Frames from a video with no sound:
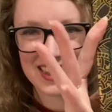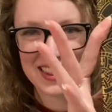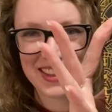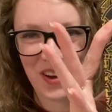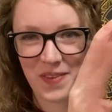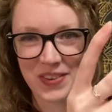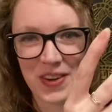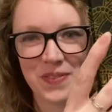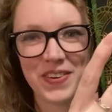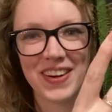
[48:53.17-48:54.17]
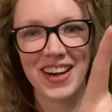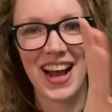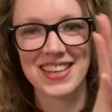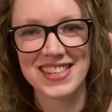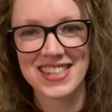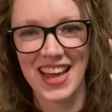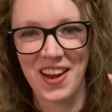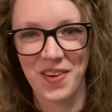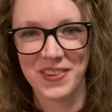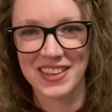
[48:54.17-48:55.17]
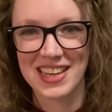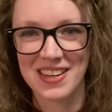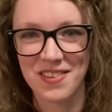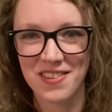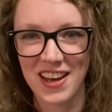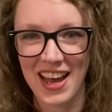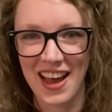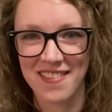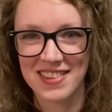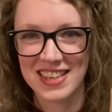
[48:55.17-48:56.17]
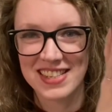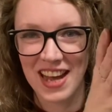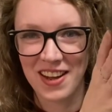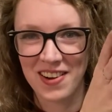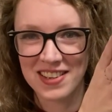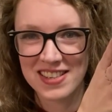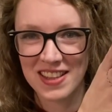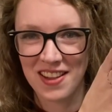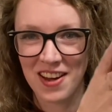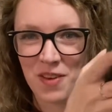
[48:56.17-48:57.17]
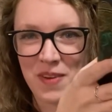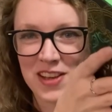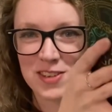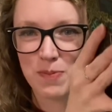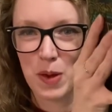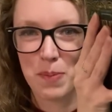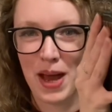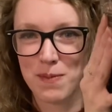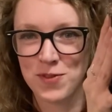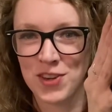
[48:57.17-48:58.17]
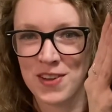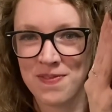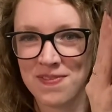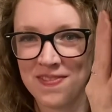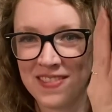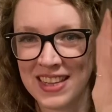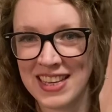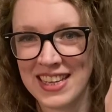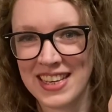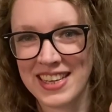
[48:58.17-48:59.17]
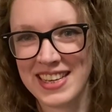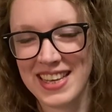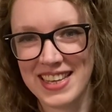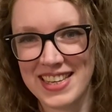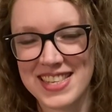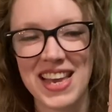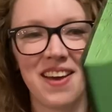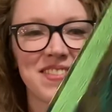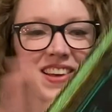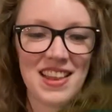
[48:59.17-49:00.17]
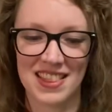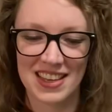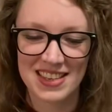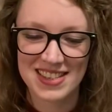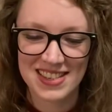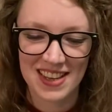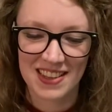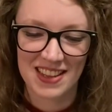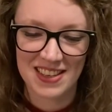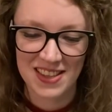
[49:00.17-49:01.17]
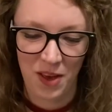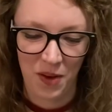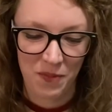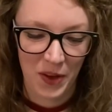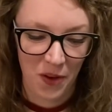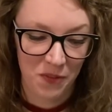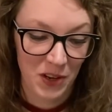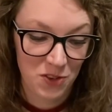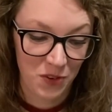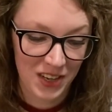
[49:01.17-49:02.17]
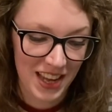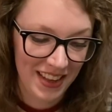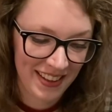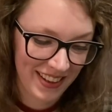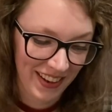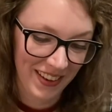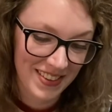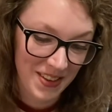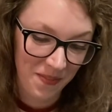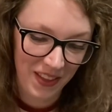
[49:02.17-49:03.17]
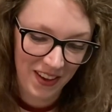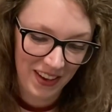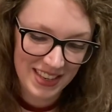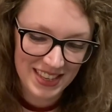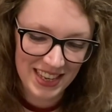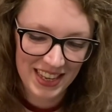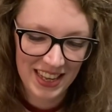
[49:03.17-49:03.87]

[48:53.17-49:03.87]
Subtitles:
The Goblin Emperor. I just cannot believe I have this. I honestly thought it might just be a pipe dream to ever get this, unless like I become rich one day or something crazy.